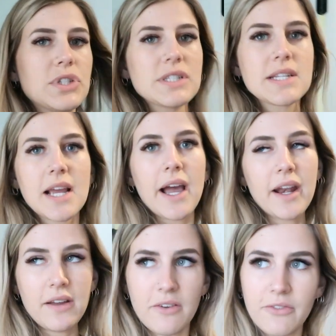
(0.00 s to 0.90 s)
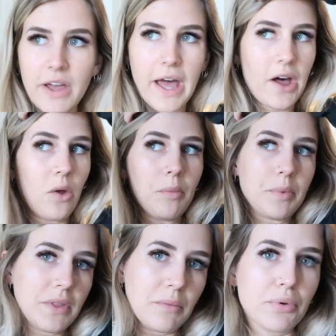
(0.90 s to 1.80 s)
Just to kind of
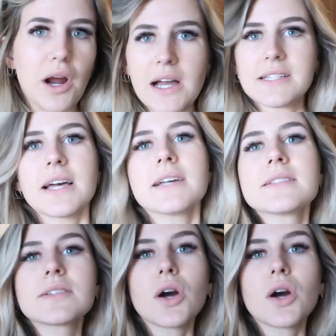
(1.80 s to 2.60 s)
help the process